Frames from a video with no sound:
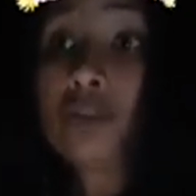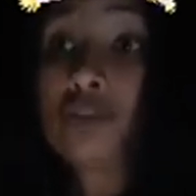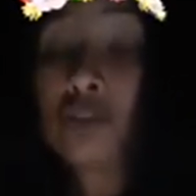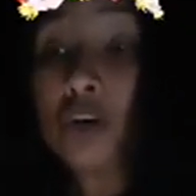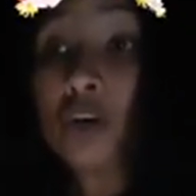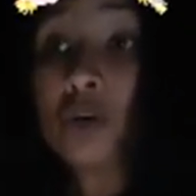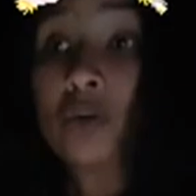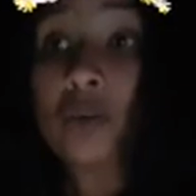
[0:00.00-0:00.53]

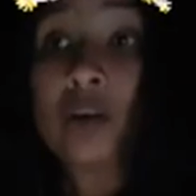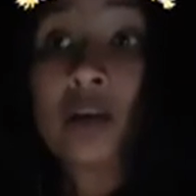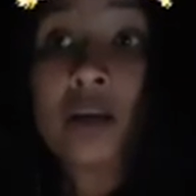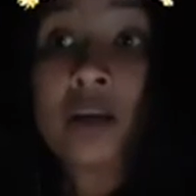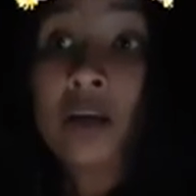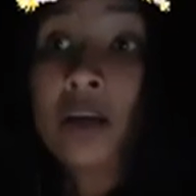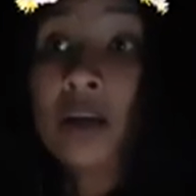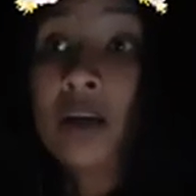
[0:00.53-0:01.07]
So
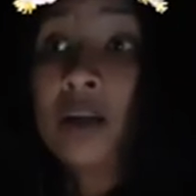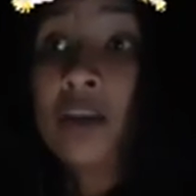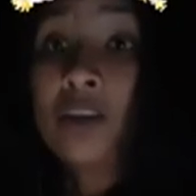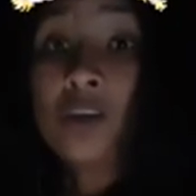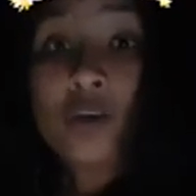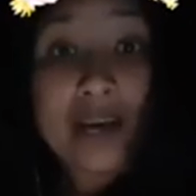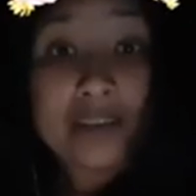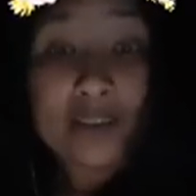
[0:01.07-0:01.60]

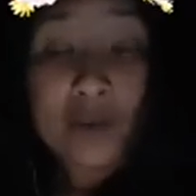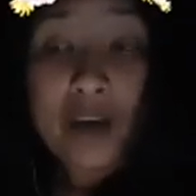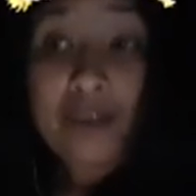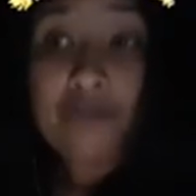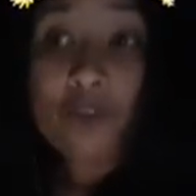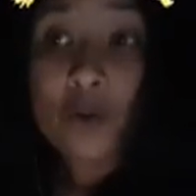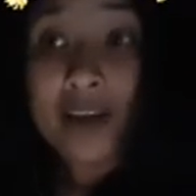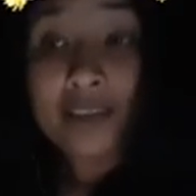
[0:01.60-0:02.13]
you guys don't
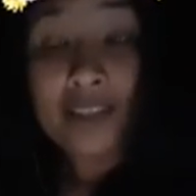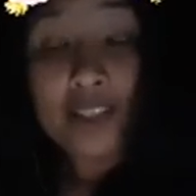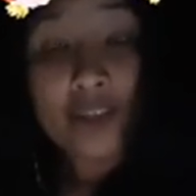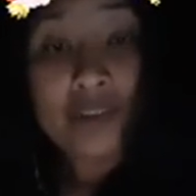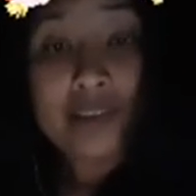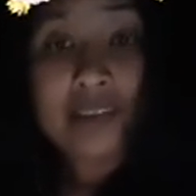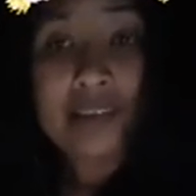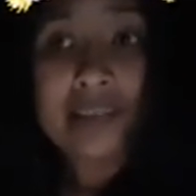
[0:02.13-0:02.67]
have no
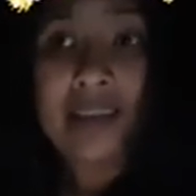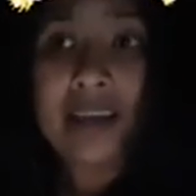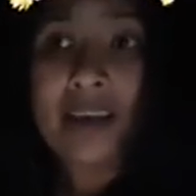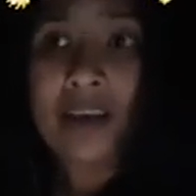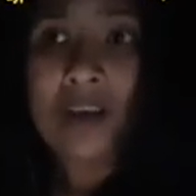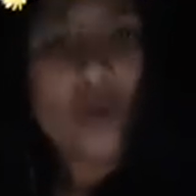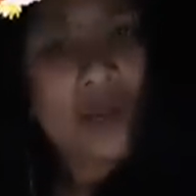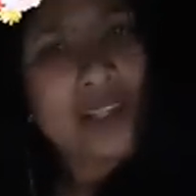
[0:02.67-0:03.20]
excuse to say
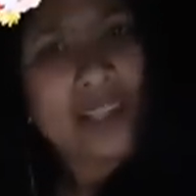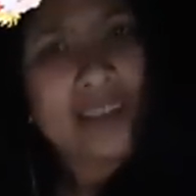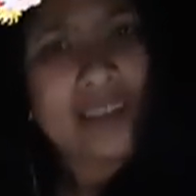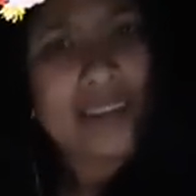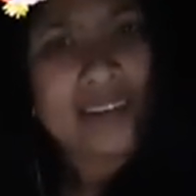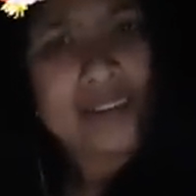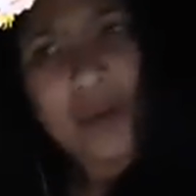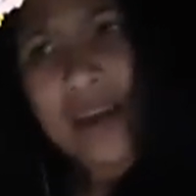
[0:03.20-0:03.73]
who it
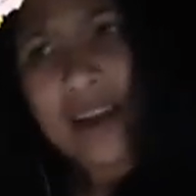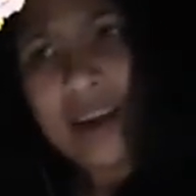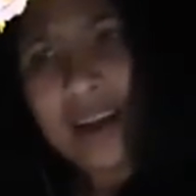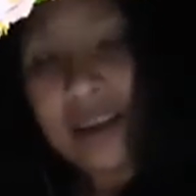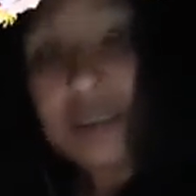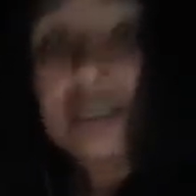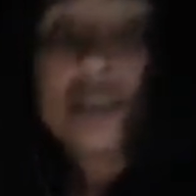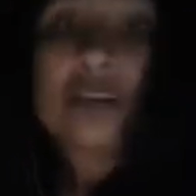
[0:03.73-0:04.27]
is, where.
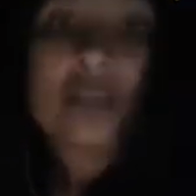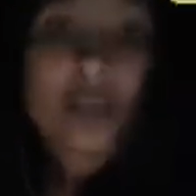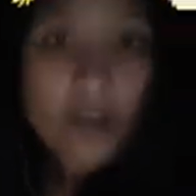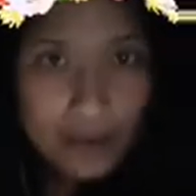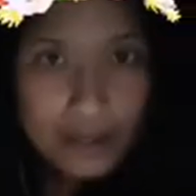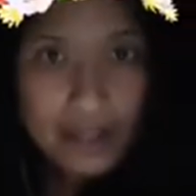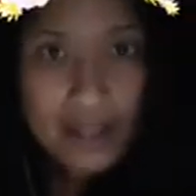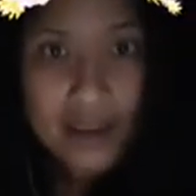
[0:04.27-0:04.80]

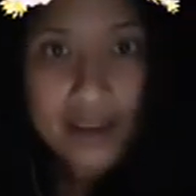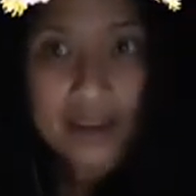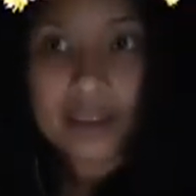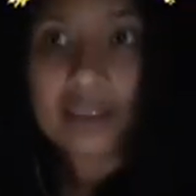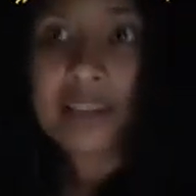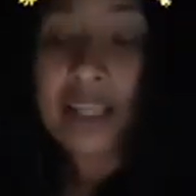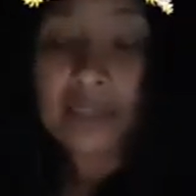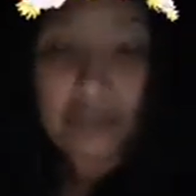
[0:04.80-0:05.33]
Go and look,
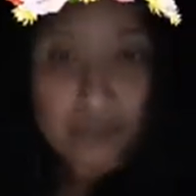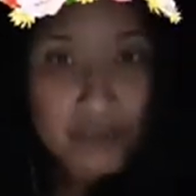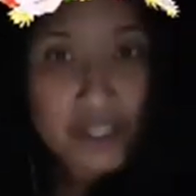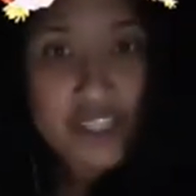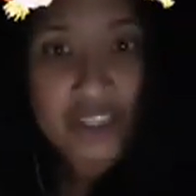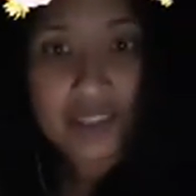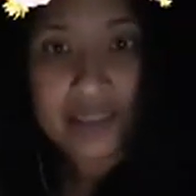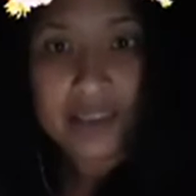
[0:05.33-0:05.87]
the
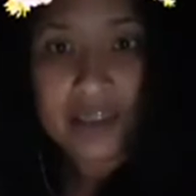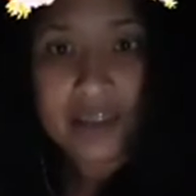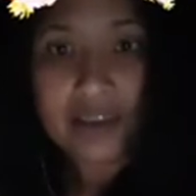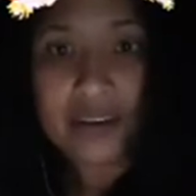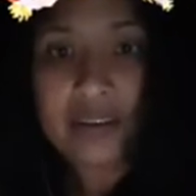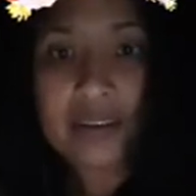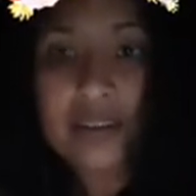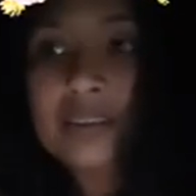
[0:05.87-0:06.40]
information is there.
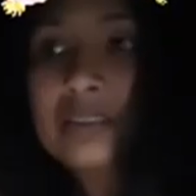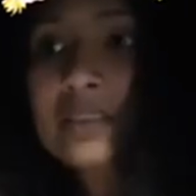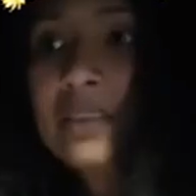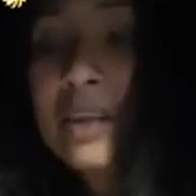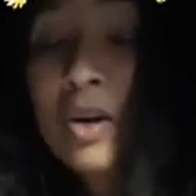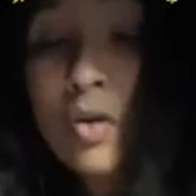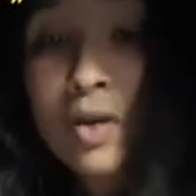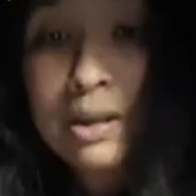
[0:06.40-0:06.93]

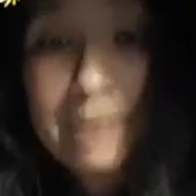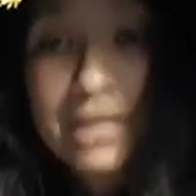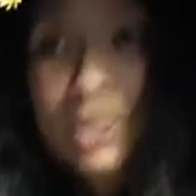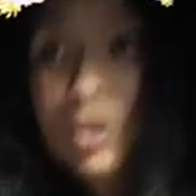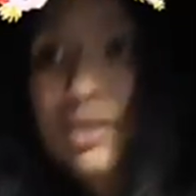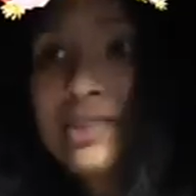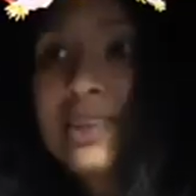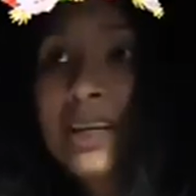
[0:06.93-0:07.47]
Go and be
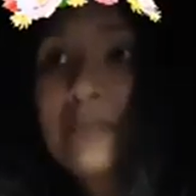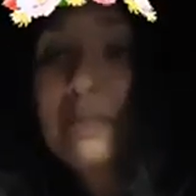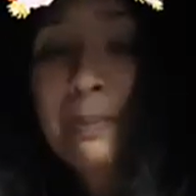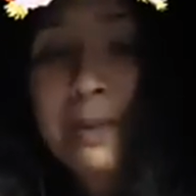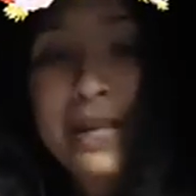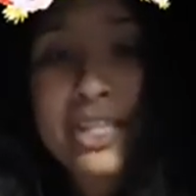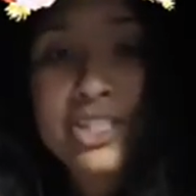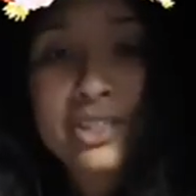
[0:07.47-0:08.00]
nosy on my
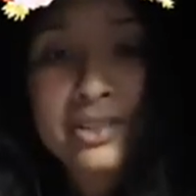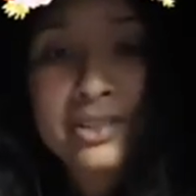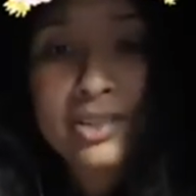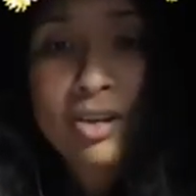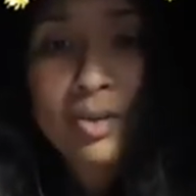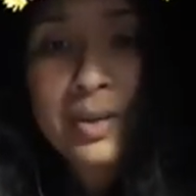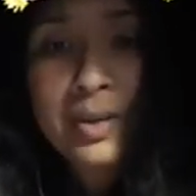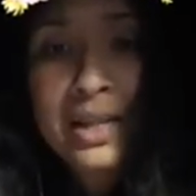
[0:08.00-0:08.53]
page and see
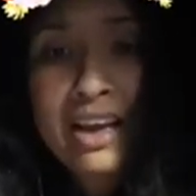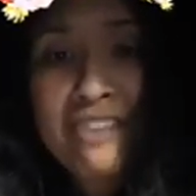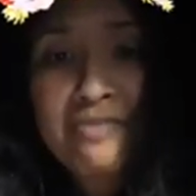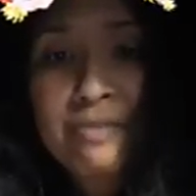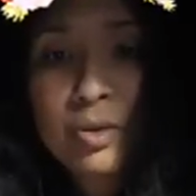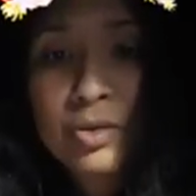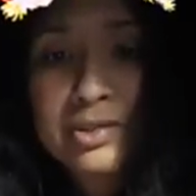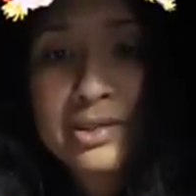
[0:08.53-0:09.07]
all what I have
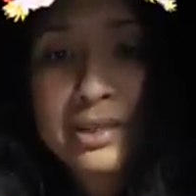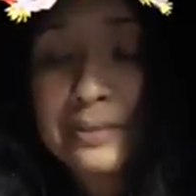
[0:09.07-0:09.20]
posted.